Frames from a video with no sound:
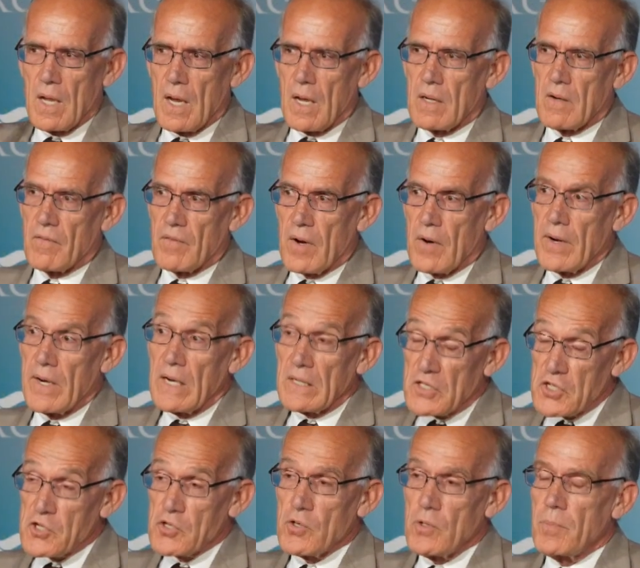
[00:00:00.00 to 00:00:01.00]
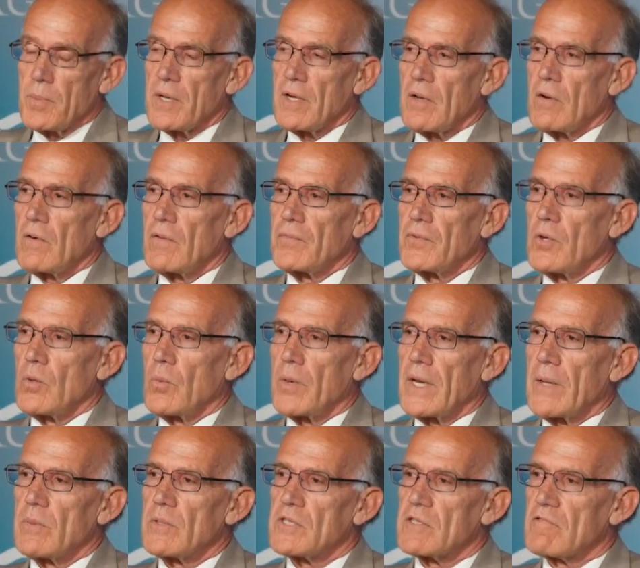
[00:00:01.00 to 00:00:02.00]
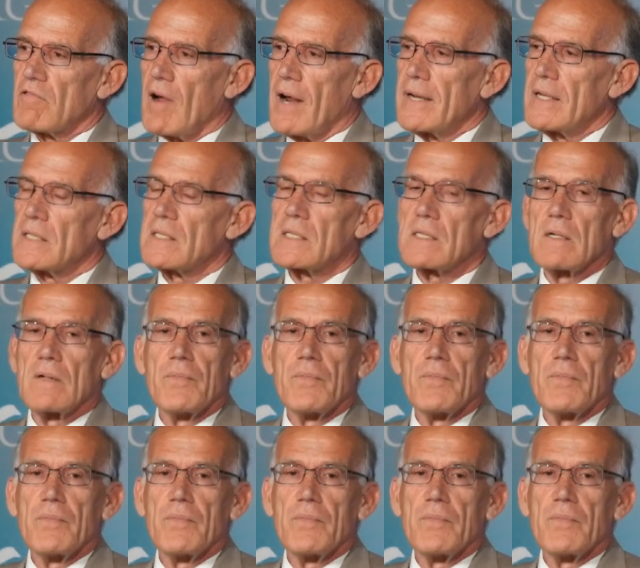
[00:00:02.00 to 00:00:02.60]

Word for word: in a very stupid interview when he was trying to